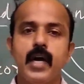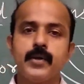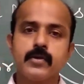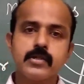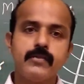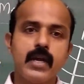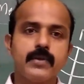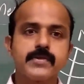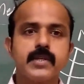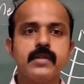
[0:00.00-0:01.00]
And also we
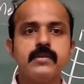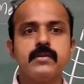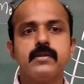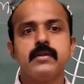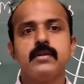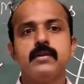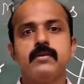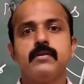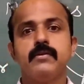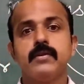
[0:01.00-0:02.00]
have seen
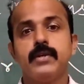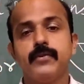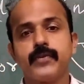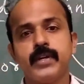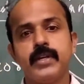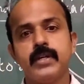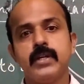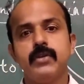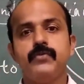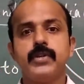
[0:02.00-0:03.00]
different
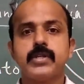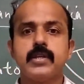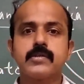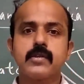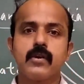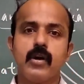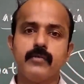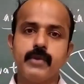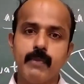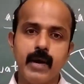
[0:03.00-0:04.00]
features
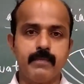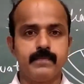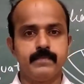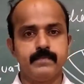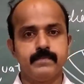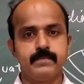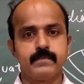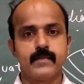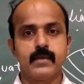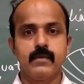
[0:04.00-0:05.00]
of the
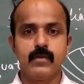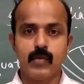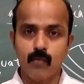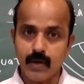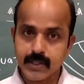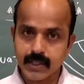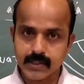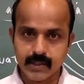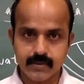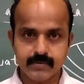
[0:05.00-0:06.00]
map. What are
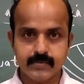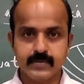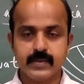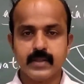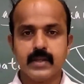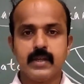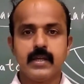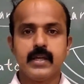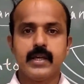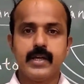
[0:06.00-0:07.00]
they?
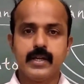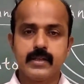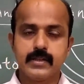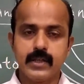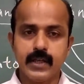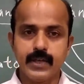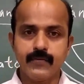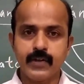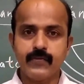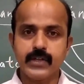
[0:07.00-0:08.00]
The
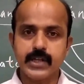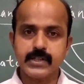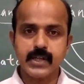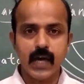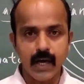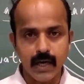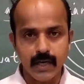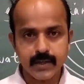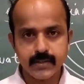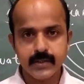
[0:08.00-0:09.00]
different features
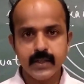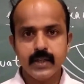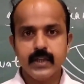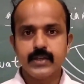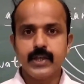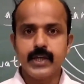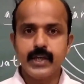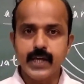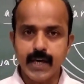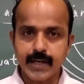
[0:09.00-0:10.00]
are
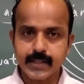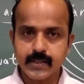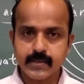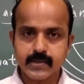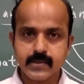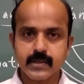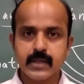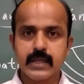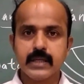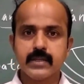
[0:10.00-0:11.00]
the directions,
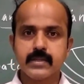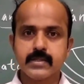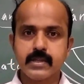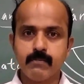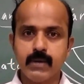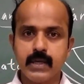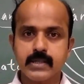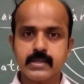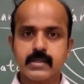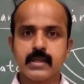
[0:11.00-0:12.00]

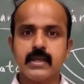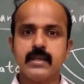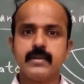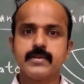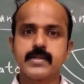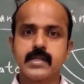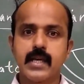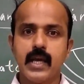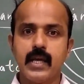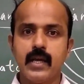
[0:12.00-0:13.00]
symbols,
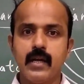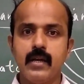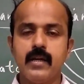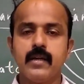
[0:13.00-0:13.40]
scale,